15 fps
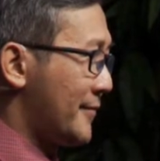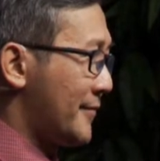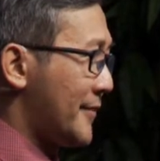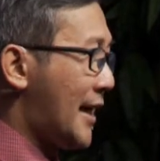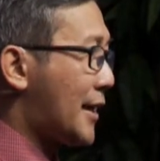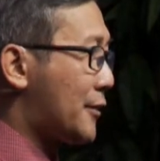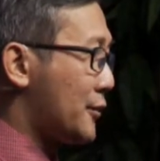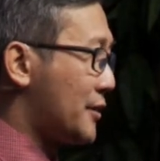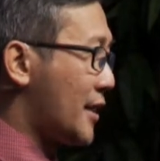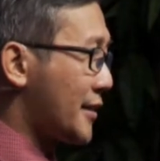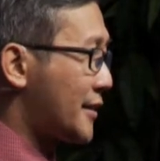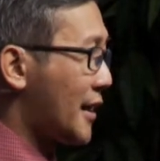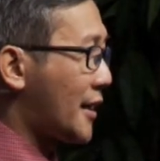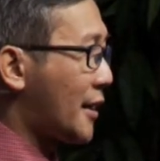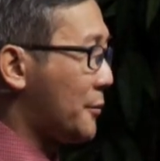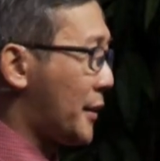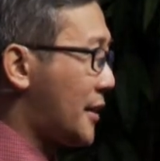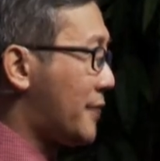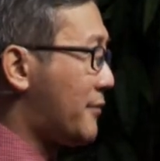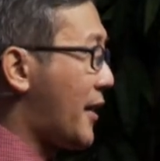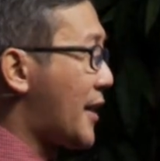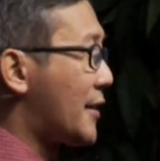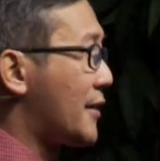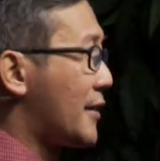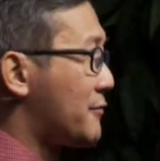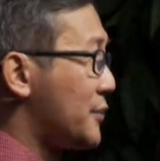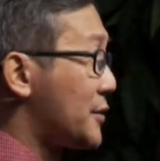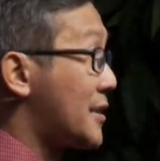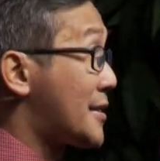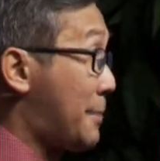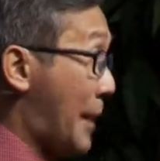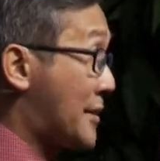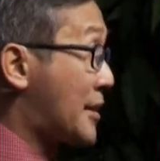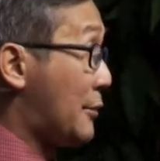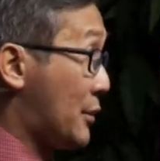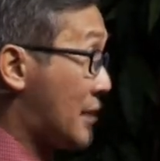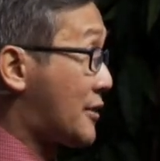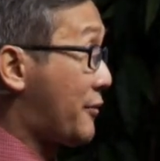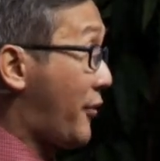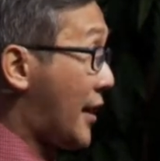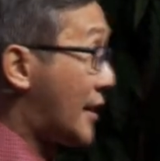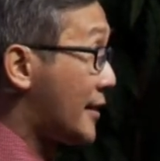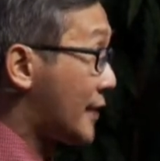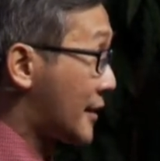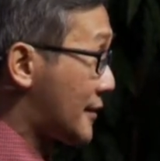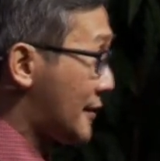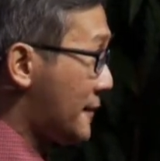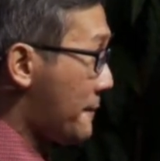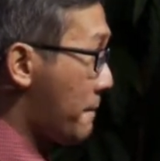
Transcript: they could not take away the fragrant fruit, especially when it's fragrant.